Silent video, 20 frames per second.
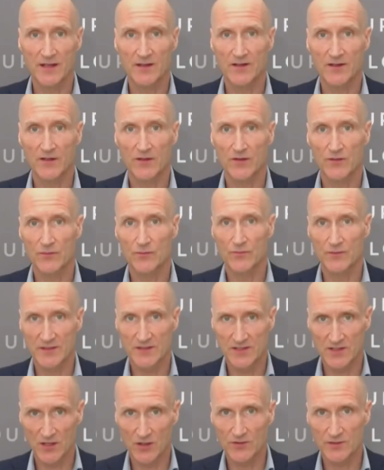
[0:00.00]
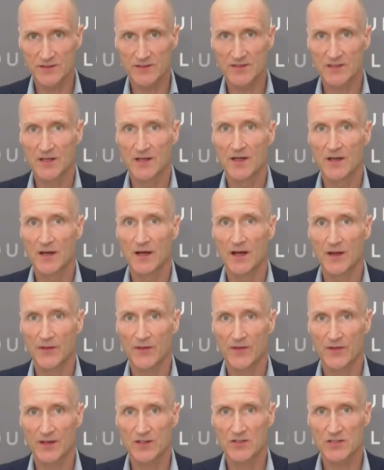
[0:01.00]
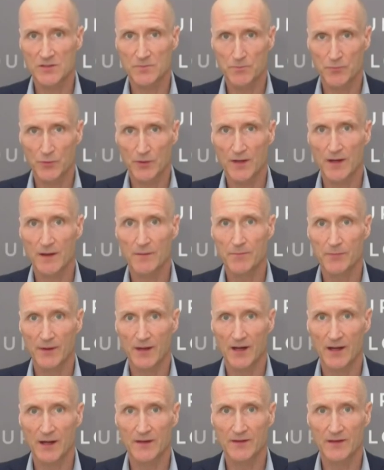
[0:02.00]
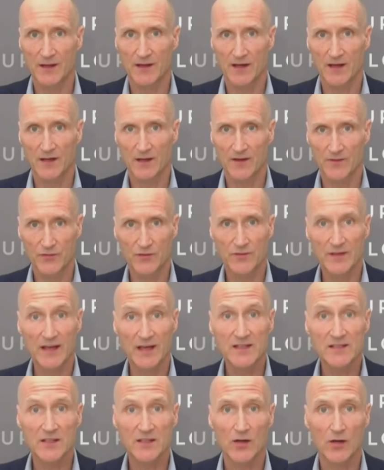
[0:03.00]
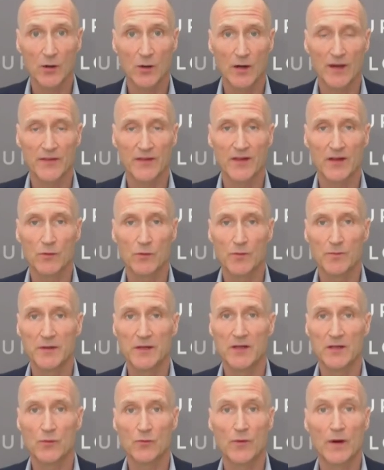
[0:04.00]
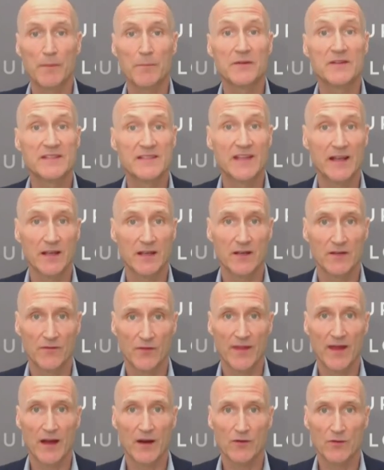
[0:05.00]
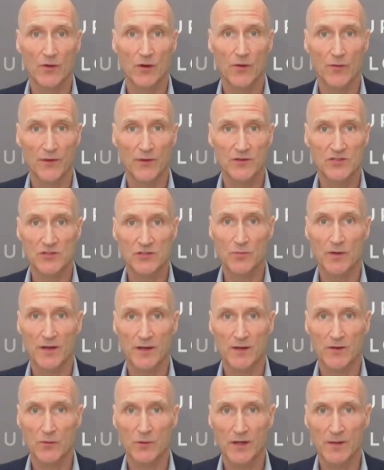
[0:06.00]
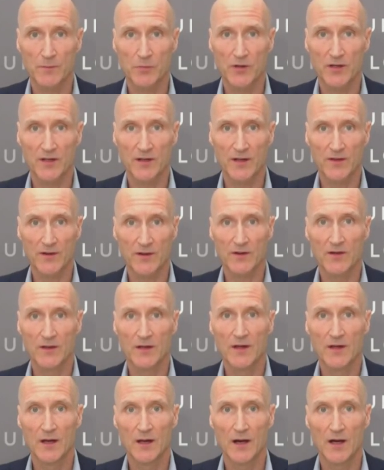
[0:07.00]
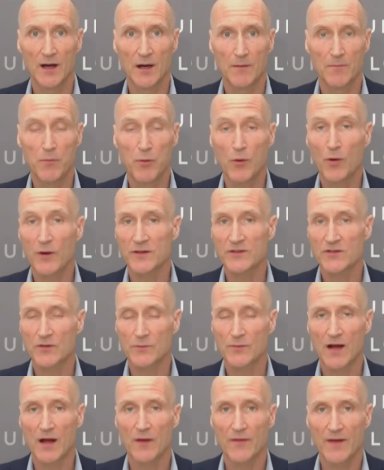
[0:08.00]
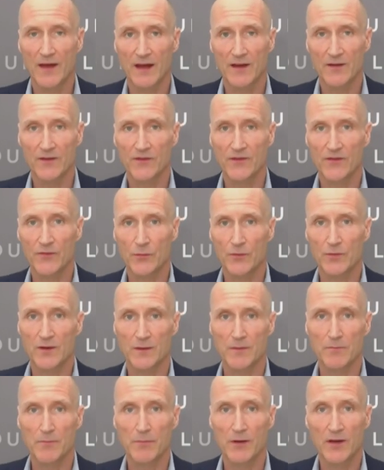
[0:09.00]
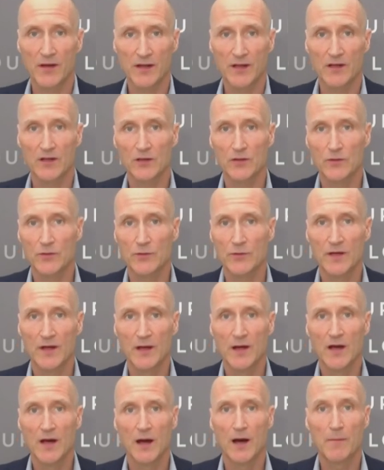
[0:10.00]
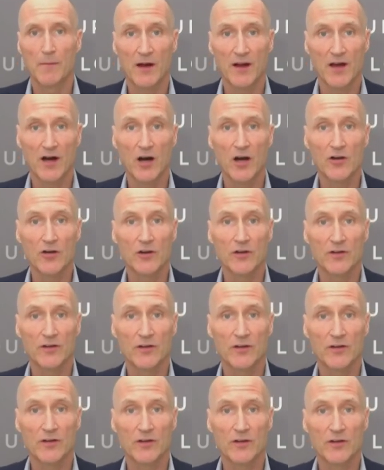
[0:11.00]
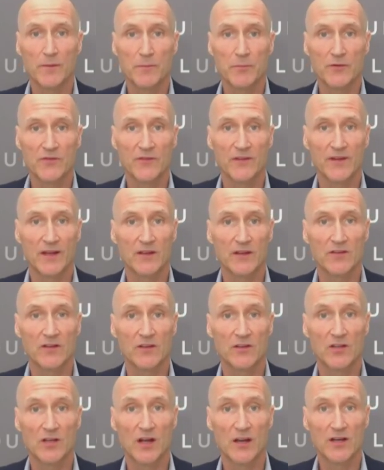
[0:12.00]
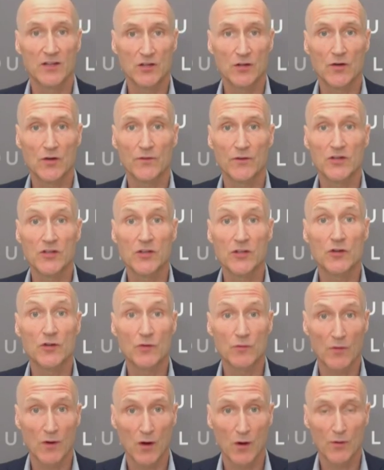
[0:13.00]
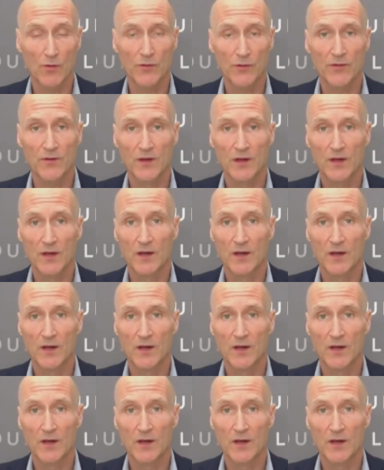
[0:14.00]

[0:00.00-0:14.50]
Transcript: And the results that they just put up on a few days ago, I think will be representative of that growth. I just want to quick put another point around that, is this would include about 120% year-over-year growth.